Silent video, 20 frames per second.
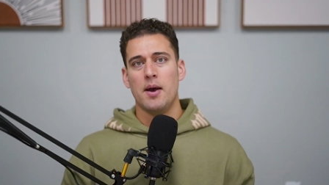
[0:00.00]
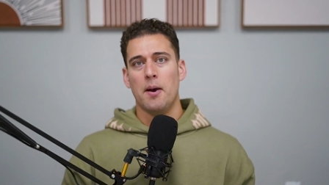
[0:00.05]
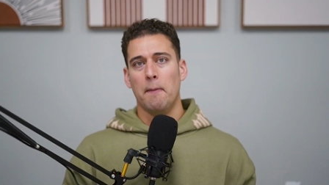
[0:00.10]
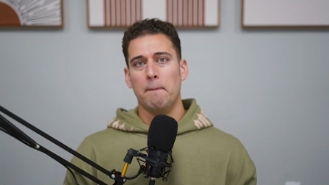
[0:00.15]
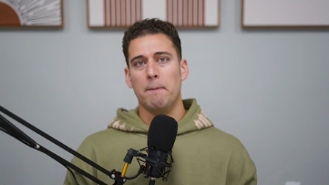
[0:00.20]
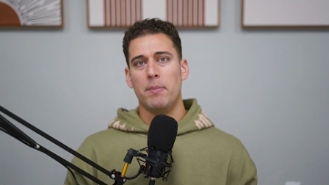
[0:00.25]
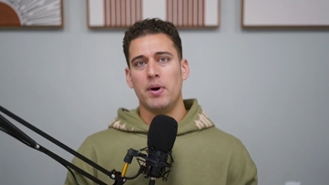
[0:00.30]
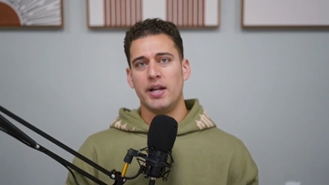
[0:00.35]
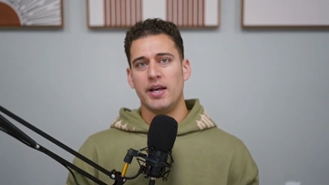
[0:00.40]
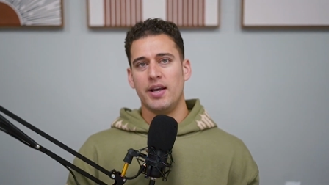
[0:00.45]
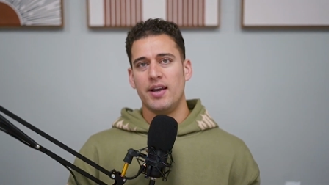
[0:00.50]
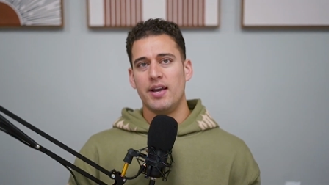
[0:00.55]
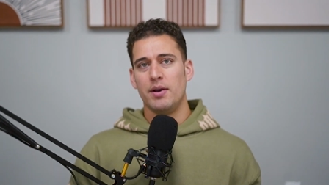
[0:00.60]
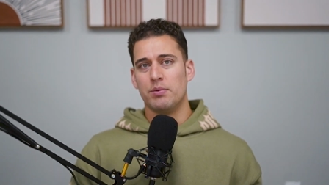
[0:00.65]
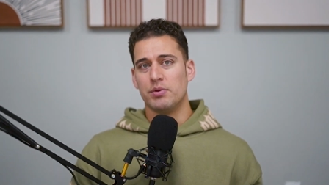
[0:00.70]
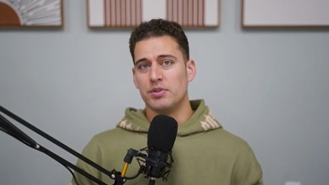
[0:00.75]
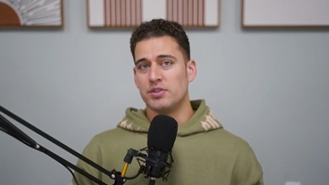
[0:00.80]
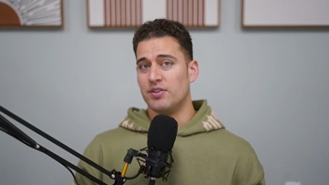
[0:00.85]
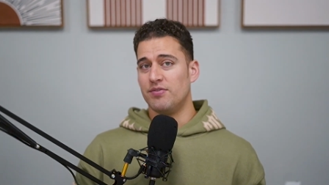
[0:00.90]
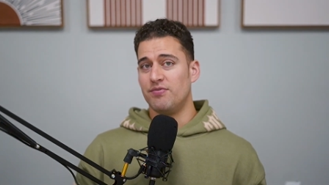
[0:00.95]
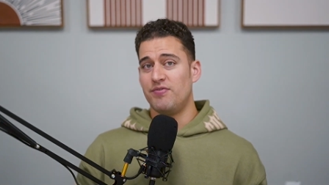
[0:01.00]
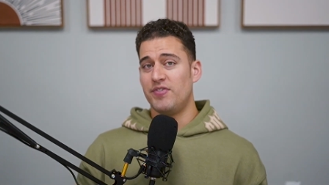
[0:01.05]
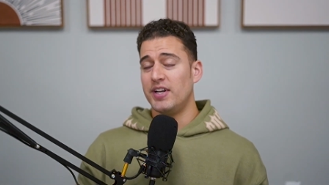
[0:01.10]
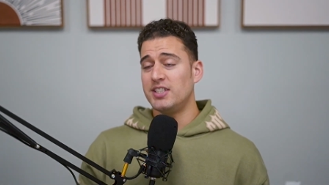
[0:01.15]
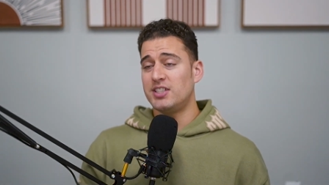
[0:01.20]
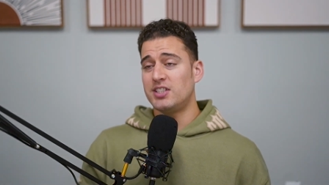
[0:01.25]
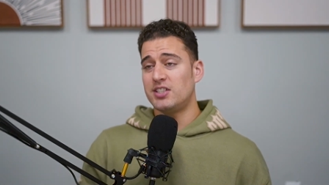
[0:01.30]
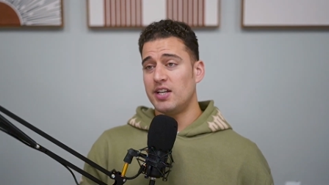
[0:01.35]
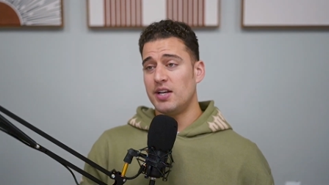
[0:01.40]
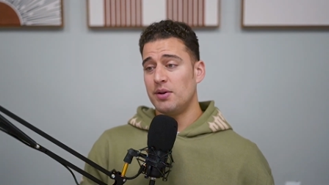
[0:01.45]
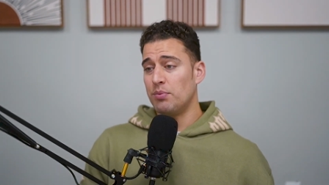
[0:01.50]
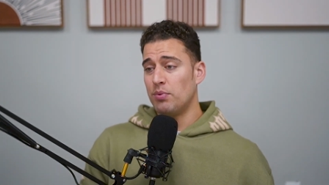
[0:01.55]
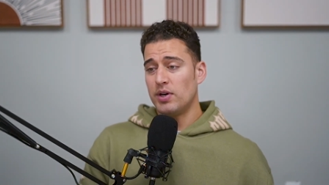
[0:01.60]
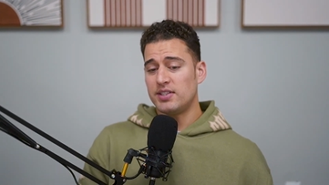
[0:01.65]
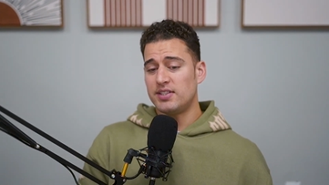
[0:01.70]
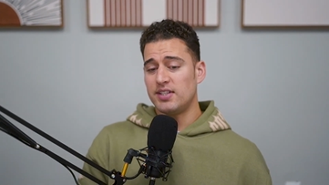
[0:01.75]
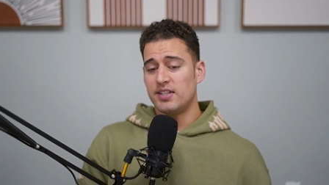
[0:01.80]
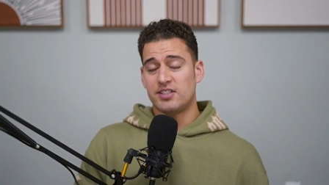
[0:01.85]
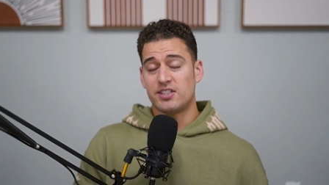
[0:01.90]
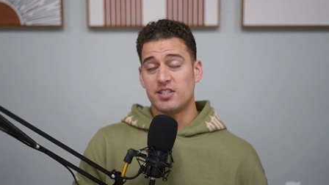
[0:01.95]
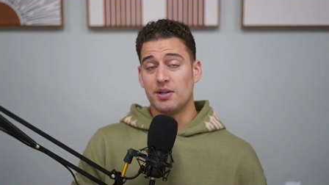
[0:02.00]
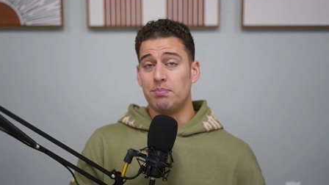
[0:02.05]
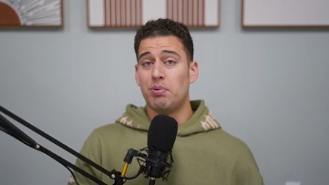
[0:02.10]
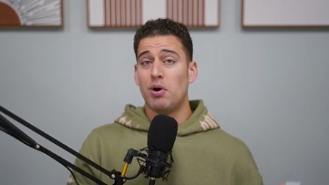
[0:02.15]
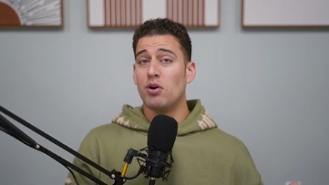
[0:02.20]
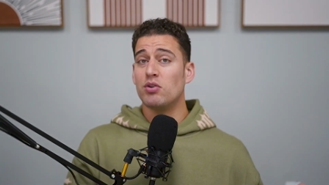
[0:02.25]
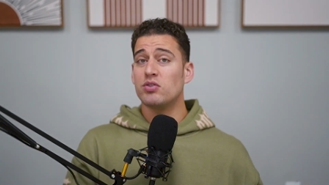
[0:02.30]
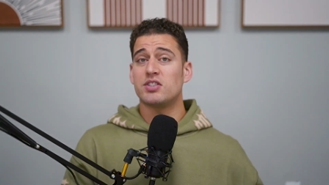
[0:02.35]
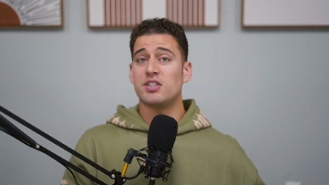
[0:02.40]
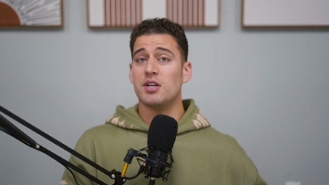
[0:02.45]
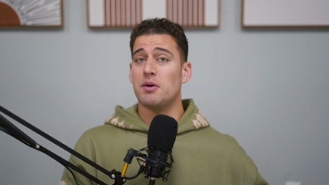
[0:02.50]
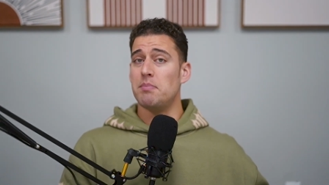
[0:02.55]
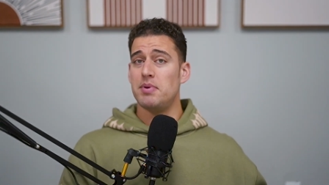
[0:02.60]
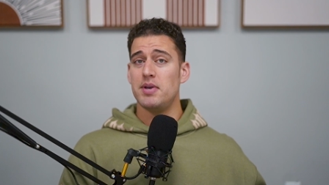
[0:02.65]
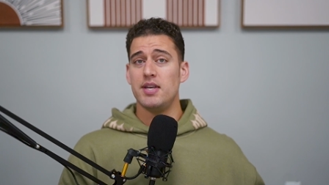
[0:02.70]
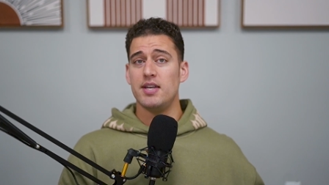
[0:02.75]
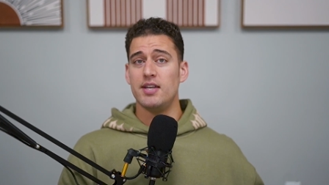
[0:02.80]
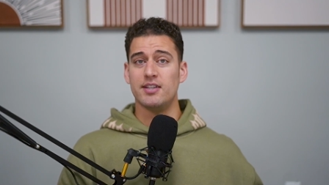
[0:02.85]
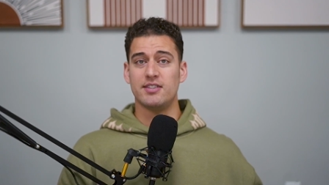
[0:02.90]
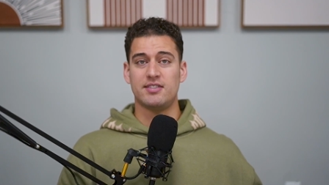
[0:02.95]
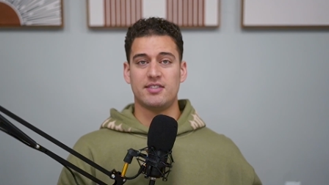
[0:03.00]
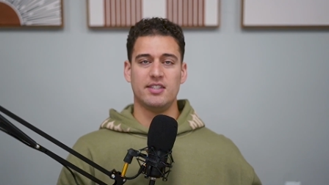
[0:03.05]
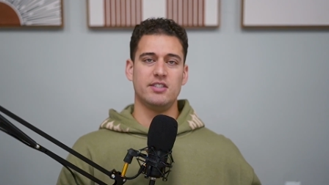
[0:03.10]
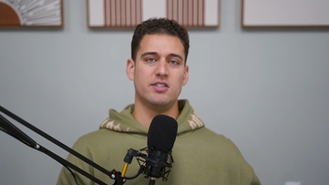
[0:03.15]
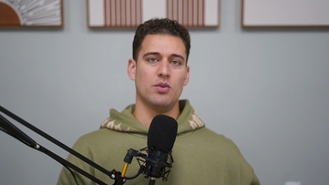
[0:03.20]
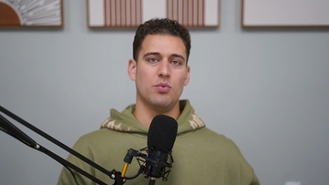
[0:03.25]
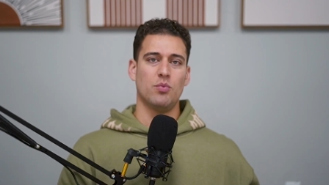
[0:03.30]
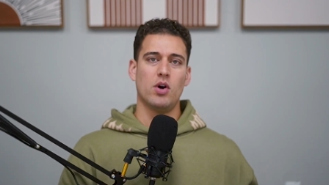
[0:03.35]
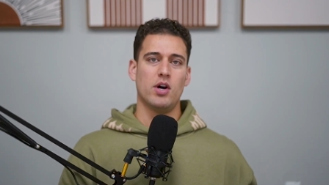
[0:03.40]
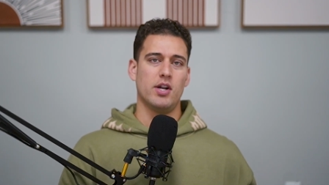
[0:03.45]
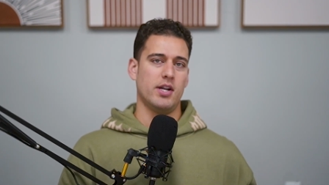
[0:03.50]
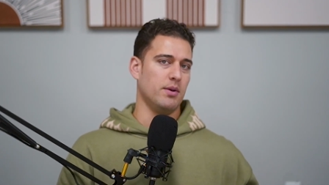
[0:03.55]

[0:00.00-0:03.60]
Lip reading: But it was eventually, it wasn't supposed to be a season 1.